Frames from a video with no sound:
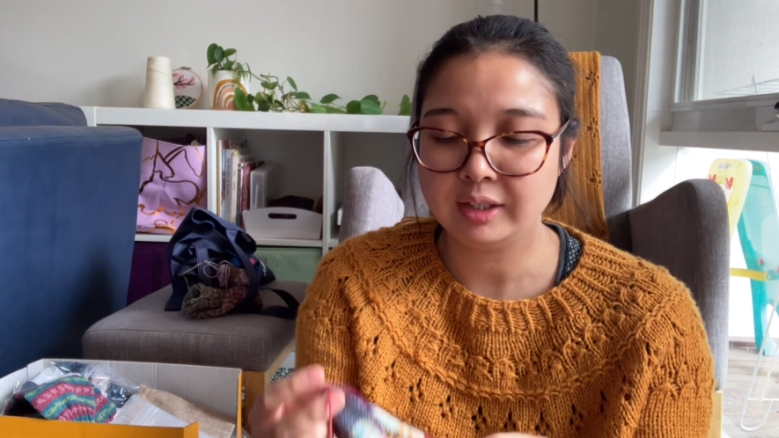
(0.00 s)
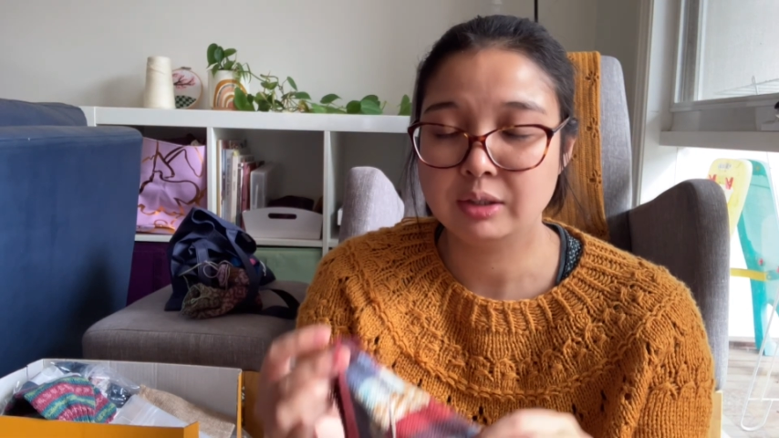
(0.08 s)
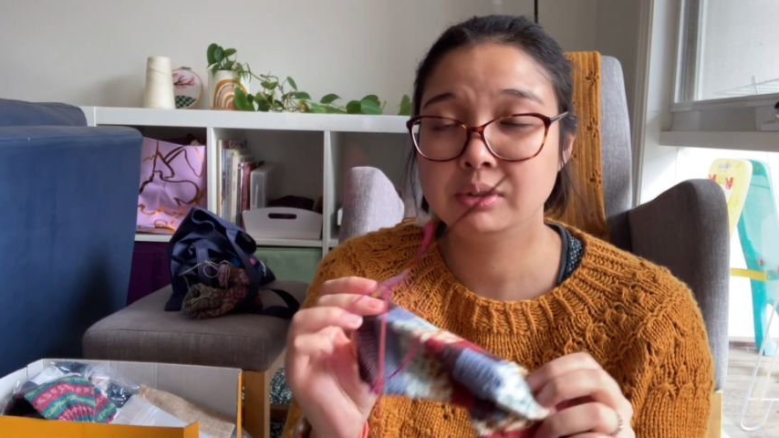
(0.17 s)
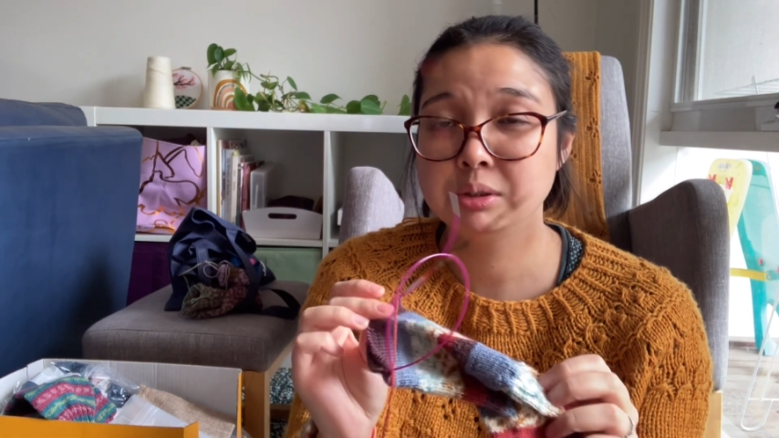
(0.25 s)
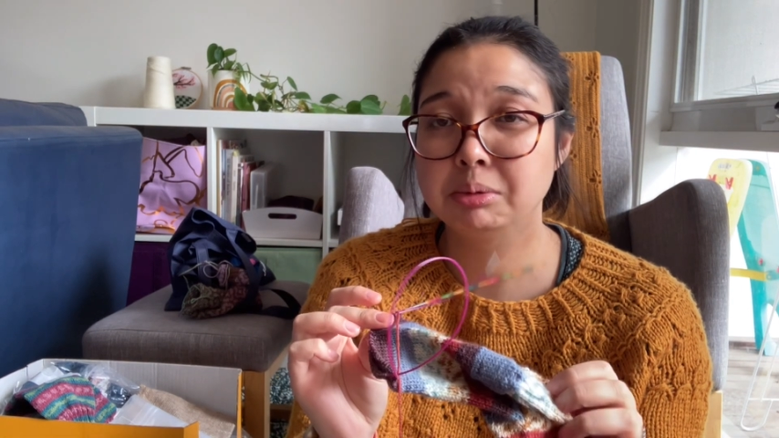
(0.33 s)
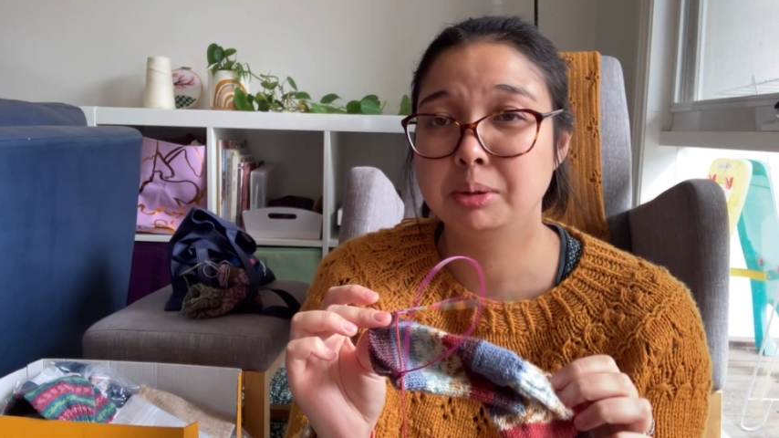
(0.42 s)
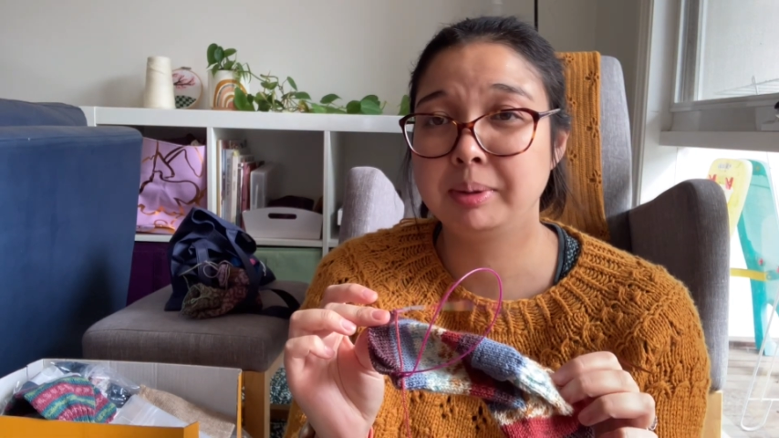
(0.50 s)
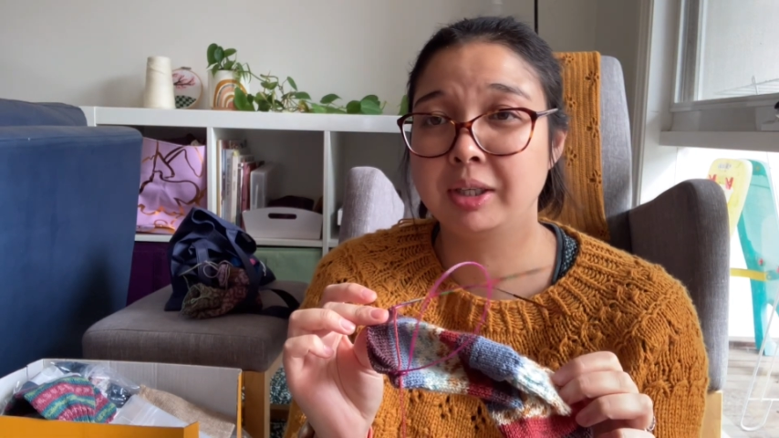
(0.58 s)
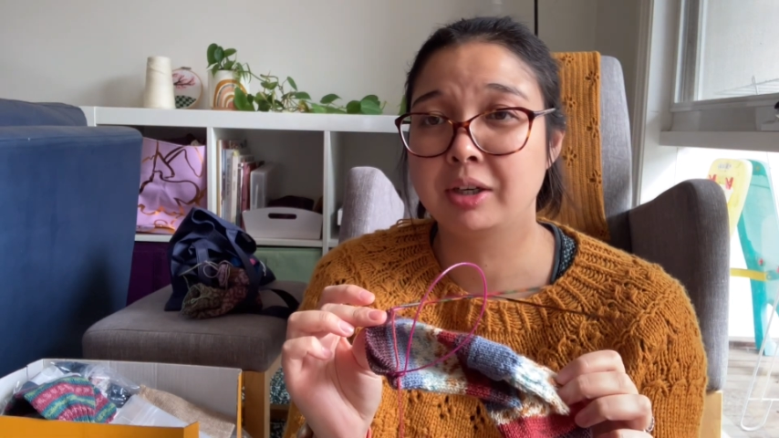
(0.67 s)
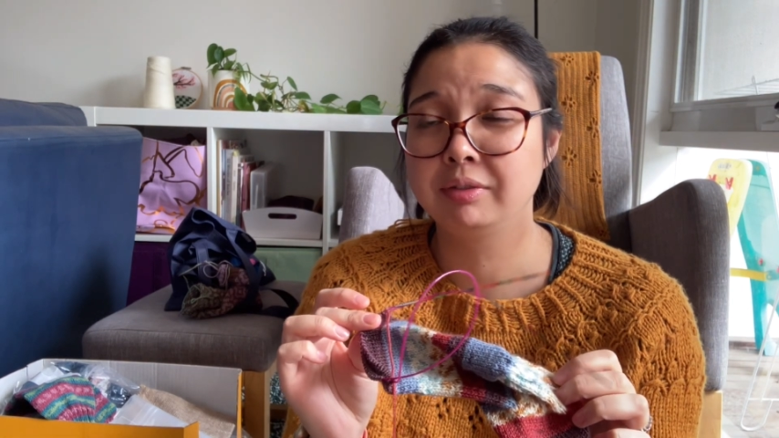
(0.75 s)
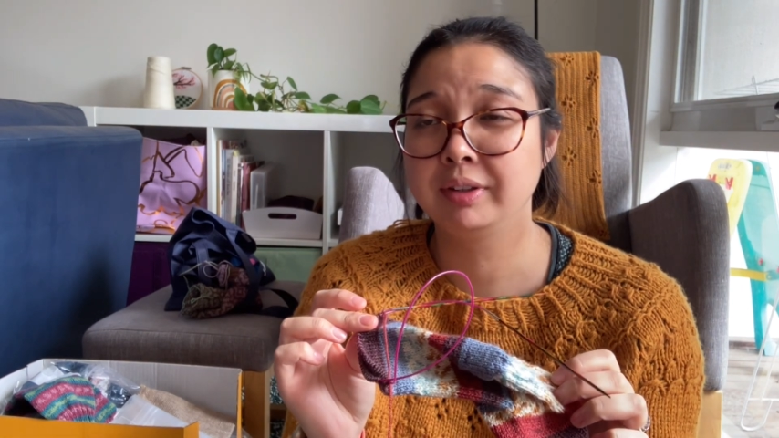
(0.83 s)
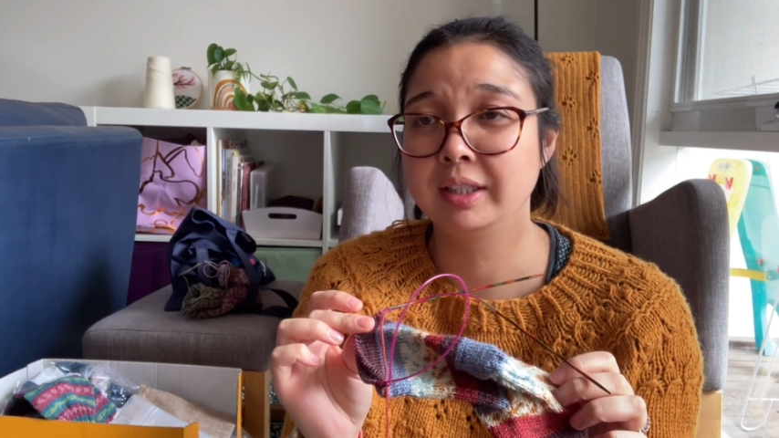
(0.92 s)
which will be
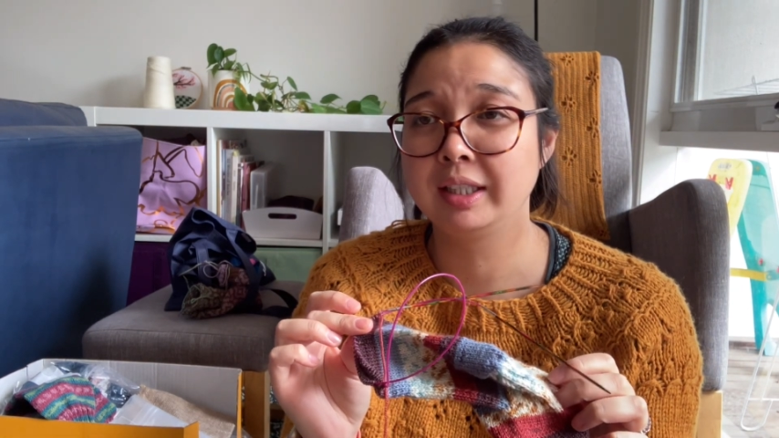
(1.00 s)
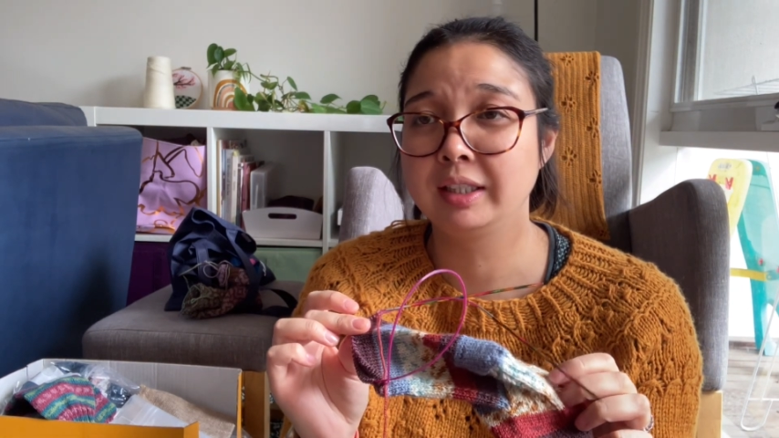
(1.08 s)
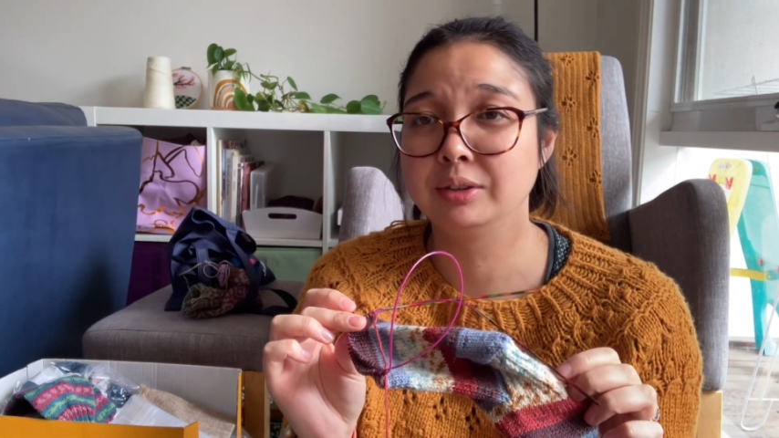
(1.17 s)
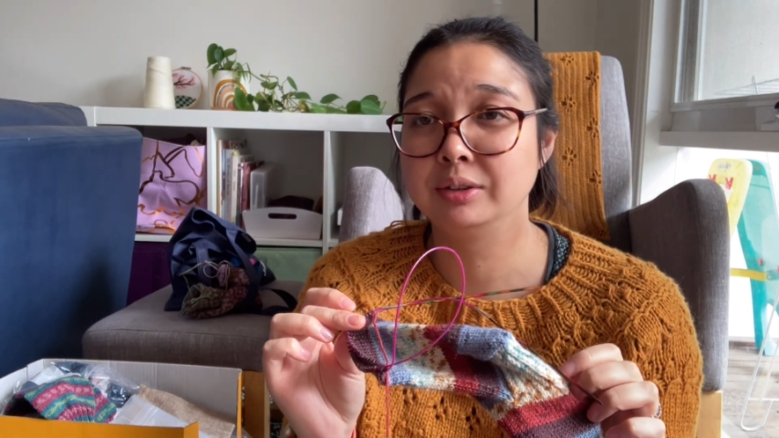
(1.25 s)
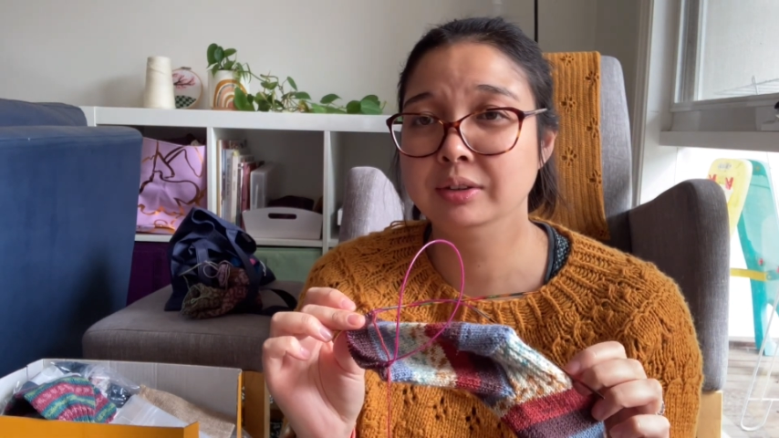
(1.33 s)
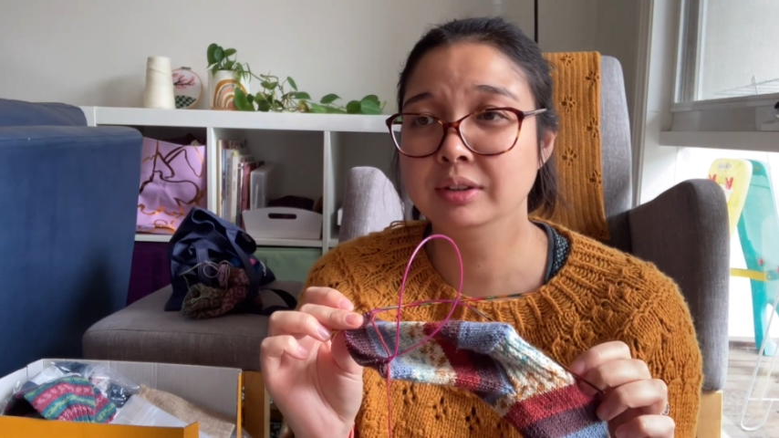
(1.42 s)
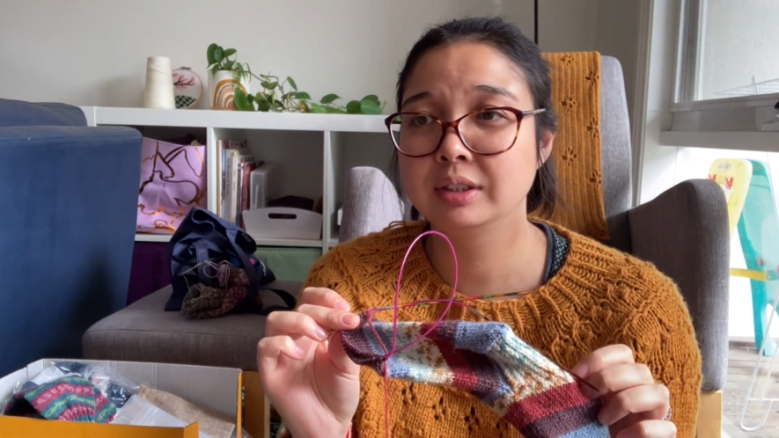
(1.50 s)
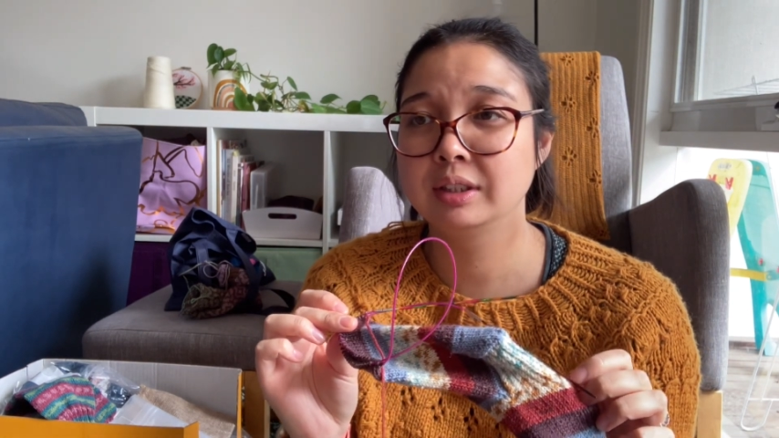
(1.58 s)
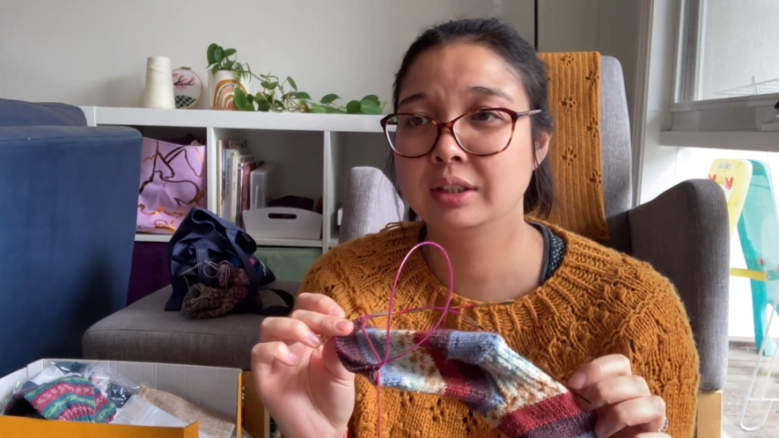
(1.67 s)
off the needles,